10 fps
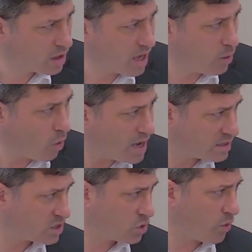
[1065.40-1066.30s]
And why is
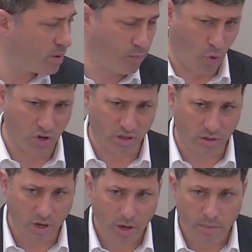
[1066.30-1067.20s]
this story important?
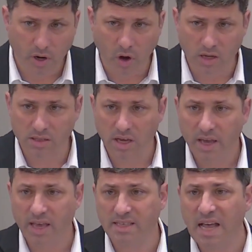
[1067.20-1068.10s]
Because
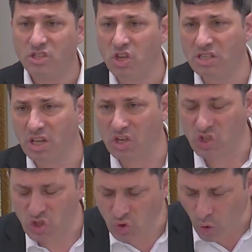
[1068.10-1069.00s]
it's not just a
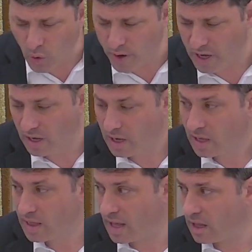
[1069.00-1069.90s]
story
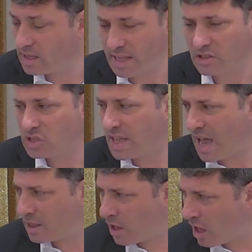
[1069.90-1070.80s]
that, it's not just a
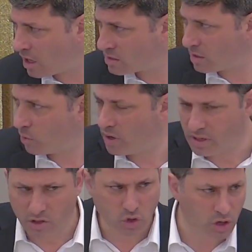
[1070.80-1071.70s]
halacha somewhere
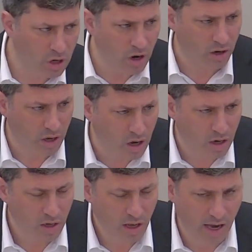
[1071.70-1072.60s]
in the Shulchan Aruch,
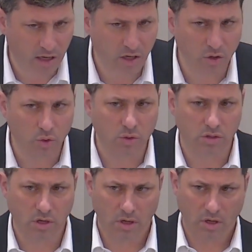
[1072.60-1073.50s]
oh, I could
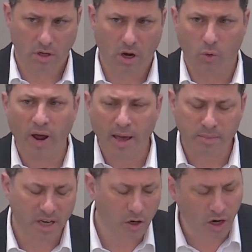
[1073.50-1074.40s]
use a
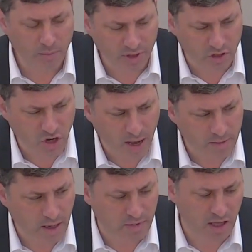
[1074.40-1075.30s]
ramp that a guy built on
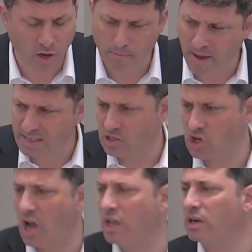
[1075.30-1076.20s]
Shabbos. I'm telling you, Maisa
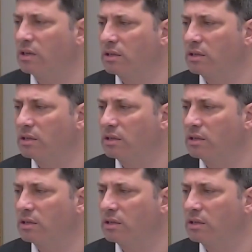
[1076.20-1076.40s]
Shaya.